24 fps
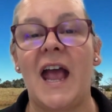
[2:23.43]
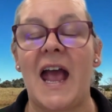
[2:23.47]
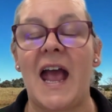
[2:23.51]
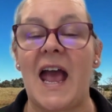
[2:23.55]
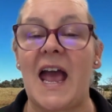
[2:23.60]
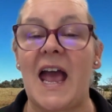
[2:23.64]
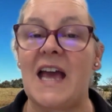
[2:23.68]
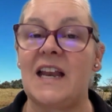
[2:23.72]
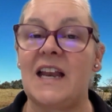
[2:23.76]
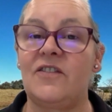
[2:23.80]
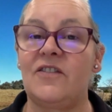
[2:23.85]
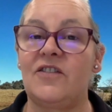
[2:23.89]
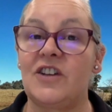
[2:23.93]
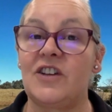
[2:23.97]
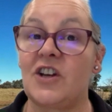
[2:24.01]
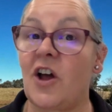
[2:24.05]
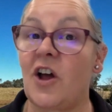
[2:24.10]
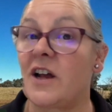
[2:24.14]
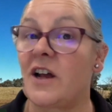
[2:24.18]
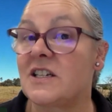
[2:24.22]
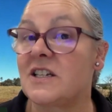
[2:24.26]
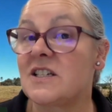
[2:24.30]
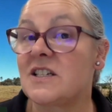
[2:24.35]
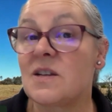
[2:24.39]
And if you'd
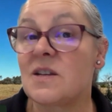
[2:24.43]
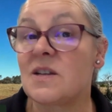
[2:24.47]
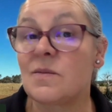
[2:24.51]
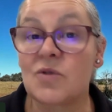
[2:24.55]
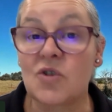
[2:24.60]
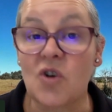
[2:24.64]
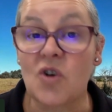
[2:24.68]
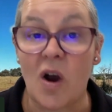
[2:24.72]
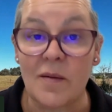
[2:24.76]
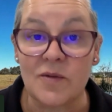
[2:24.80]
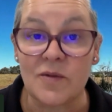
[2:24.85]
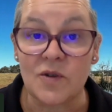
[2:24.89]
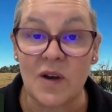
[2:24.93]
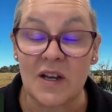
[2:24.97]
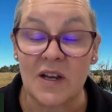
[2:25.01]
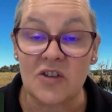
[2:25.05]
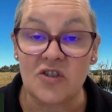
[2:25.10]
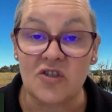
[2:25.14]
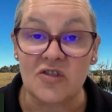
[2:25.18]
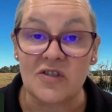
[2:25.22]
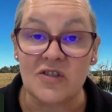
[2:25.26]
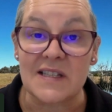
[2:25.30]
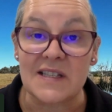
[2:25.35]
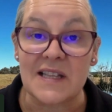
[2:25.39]
like to subscribe to our
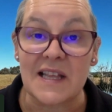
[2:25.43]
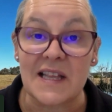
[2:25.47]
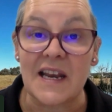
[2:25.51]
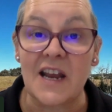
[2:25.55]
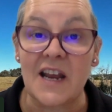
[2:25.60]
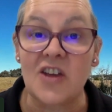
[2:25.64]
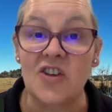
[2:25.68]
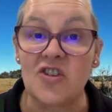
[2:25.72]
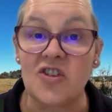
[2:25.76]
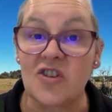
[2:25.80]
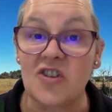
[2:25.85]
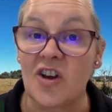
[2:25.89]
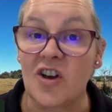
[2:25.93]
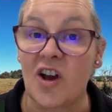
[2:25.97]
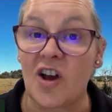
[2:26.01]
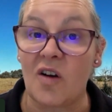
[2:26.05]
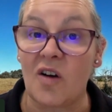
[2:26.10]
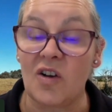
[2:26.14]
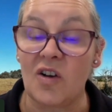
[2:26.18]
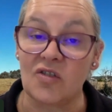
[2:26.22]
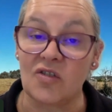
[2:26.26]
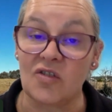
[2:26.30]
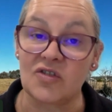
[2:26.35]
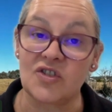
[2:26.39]
newsletter, you can
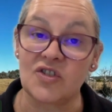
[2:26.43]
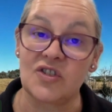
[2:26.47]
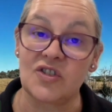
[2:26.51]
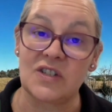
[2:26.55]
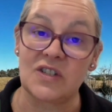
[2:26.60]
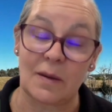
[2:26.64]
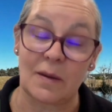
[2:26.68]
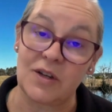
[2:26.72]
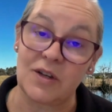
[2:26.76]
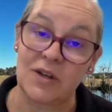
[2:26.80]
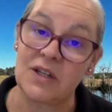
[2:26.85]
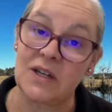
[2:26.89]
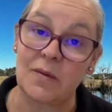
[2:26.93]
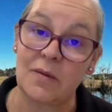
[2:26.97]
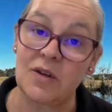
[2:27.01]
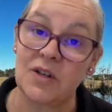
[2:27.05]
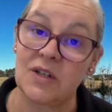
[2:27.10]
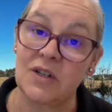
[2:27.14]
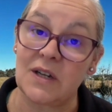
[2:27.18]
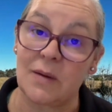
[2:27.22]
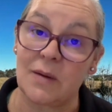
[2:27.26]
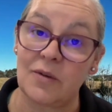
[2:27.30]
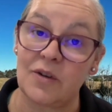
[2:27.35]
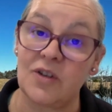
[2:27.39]
go along to
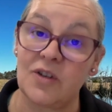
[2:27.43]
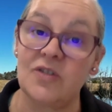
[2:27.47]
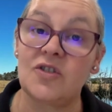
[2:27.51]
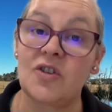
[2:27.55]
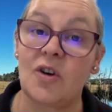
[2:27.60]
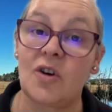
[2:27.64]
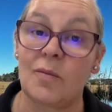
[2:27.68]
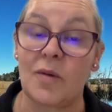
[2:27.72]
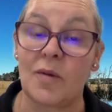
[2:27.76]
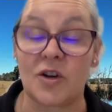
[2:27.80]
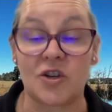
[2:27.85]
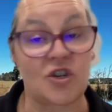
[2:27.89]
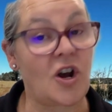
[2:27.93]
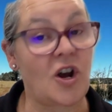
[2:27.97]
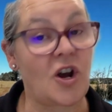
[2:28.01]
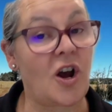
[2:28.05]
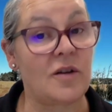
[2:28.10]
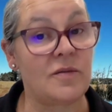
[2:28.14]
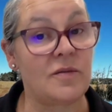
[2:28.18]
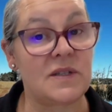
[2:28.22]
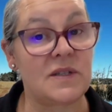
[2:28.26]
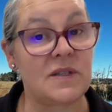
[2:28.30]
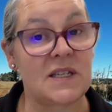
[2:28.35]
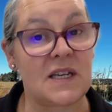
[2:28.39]

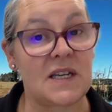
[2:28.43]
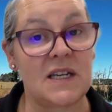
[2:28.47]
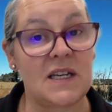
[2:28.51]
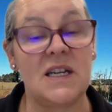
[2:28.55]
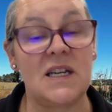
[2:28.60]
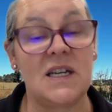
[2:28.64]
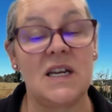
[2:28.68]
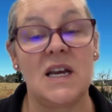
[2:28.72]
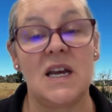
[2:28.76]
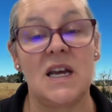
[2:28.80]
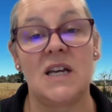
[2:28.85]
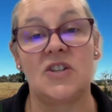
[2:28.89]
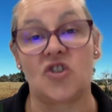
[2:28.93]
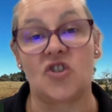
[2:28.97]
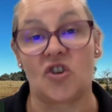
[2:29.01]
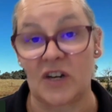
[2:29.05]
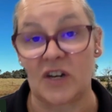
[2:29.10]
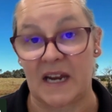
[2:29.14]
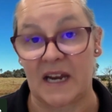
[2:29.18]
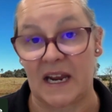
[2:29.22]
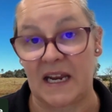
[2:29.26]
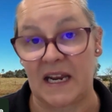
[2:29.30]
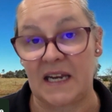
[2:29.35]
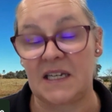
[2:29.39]

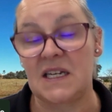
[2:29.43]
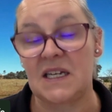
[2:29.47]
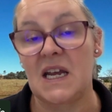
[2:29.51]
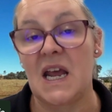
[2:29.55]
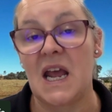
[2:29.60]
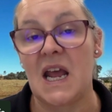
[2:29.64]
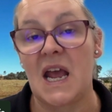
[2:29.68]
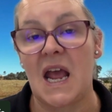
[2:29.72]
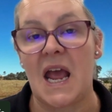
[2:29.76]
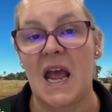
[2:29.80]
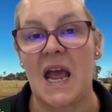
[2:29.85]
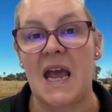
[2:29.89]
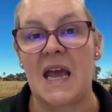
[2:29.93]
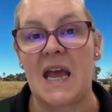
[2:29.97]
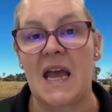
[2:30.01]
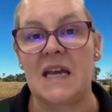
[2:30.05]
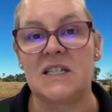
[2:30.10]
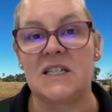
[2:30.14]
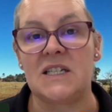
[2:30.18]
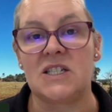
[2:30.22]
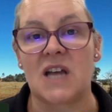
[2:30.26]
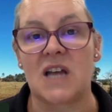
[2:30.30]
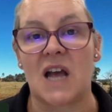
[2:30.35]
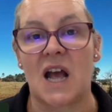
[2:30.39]
www.mojohomestead.net,
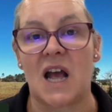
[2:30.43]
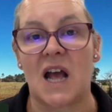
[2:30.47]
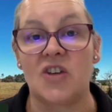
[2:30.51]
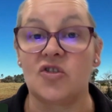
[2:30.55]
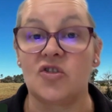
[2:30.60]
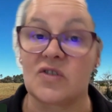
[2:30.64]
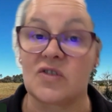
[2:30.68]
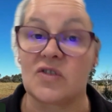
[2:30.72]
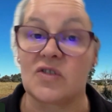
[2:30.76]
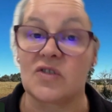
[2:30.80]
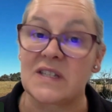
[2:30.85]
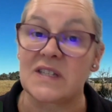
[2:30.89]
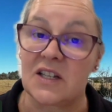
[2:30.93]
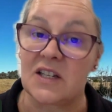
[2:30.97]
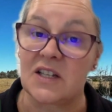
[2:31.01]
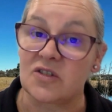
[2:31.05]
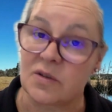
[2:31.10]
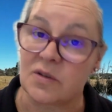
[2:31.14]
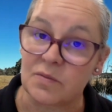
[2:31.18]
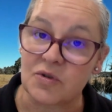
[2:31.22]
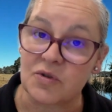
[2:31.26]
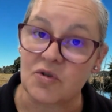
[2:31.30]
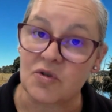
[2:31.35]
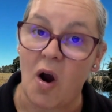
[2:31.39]
and you'll see a little
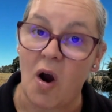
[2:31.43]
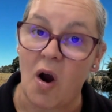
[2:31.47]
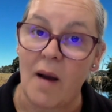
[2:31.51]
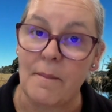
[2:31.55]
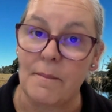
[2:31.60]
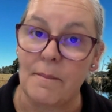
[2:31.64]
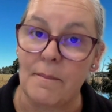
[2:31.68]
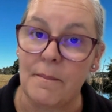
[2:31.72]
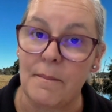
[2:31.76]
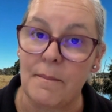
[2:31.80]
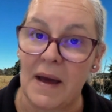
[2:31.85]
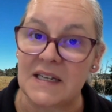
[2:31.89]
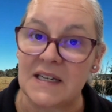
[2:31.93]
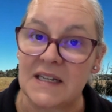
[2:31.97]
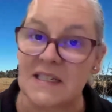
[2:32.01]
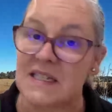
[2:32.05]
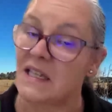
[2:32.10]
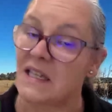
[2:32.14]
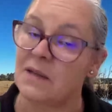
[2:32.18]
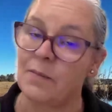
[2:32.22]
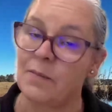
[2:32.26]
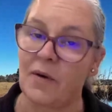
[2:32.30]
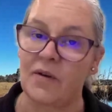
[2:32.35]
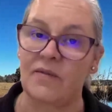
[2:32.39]
subscribe button
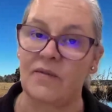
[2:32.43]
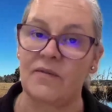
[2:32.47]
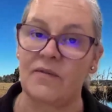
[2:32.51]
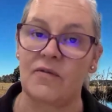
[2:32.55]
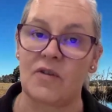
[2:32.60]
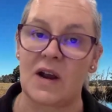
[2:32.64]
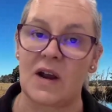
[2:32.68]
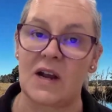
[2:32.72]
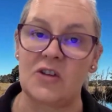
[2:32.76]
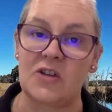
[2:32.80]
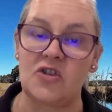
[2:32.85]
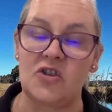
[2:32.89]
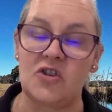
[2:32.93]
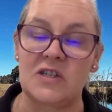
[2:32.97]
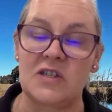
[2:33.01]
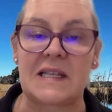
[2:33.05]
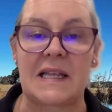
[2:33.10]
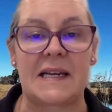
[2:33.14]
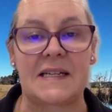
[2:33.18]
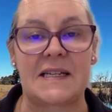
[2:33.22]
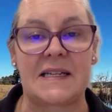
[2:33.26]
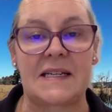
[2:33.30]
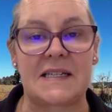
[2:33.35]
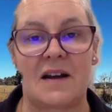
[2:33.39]
down the bottom for our
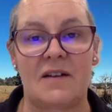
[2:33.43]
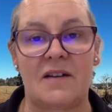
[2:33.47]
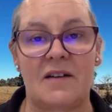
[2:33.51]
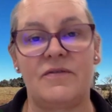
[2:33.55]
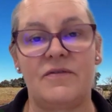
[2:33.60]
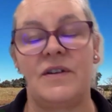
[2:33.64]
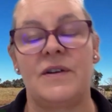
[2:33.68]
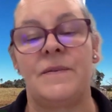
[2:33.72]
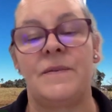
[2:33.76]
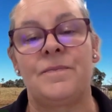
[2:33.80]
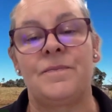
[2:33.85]
newsletter stuff.